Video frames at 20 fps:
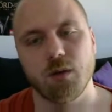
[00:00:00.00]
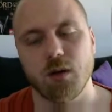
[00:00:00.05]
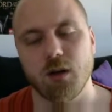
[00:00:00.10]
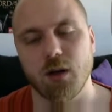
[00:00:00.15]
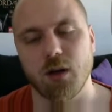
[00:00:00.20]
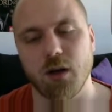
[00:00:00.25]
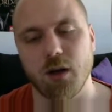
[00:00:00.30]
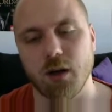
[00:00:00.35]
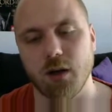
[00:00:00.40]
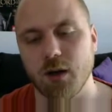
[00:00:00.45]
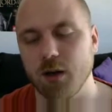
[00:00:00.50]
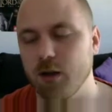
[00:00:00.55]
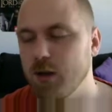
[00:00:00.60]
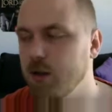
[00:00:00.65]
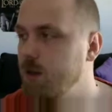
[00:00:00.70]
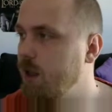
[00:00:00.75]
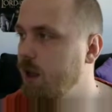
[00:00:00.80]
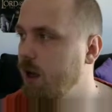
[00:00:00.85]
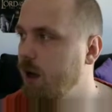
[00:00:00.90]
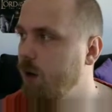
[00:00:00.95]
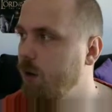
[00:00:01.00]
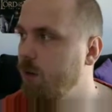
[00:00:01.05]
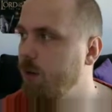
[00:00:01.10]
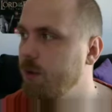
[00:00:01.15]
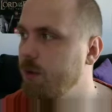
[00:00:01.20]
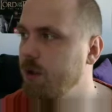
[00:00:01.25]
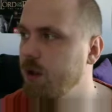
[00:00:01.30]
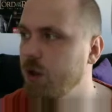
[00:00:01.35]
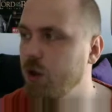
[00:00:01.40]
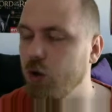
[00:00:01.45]
Now
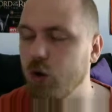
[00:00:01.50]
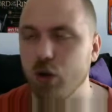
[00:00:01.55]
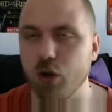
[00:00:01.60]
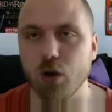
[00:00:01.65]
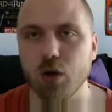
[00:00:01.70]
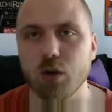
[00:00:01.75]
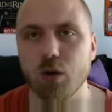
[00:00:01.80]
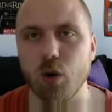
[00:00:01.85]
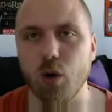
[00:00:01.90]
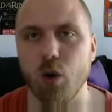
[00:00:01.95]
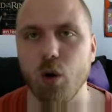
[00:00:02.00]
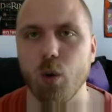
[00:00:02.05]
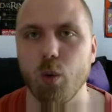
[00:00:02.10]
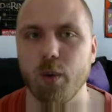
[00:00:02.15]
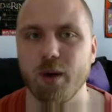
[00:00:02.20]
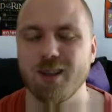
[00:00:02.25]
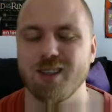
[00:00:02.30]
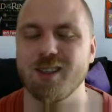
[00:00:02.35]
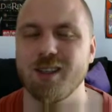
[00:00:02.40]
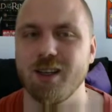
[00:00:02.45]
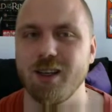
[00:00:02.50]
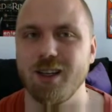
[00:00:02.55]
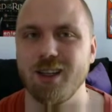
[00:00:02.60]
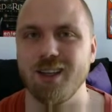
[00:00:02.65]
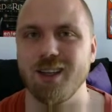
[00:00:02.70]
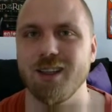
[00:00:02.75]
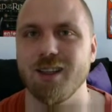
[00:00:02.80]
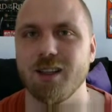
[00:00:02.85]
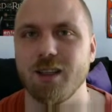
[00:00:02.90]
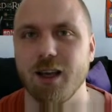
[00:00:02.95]
you don't always
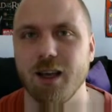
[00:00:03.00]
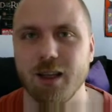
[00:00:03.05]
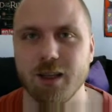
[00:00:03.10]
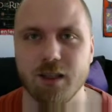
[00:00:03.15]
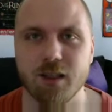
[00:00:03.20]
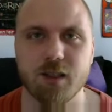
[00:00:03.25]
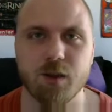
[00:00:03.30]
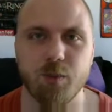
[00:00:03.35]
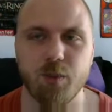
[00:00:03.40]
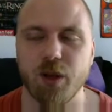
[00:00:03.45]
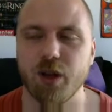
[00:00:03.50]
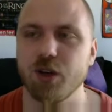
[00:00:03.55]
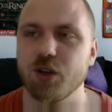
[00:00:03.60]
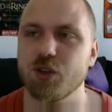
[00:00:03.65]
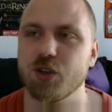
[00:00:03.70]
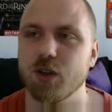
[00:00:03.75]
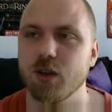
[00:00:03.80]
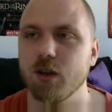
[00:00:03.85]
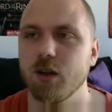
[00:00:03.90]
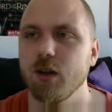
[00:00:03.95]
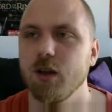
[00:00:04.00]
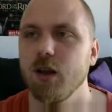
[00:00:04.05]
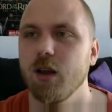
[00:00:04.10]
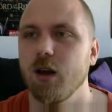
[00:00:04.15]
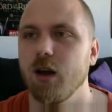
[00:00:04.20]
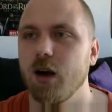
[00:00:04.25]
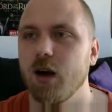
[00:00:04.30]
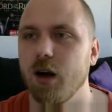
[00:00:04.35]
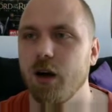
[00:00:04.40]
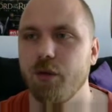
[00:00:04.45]
need anticipation.
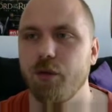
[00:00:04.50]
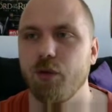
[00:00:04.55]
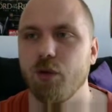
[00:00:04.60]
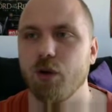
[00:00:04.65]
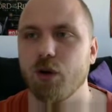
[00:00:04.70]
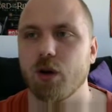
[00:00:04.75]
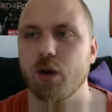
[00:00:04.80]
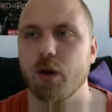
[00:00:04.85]
For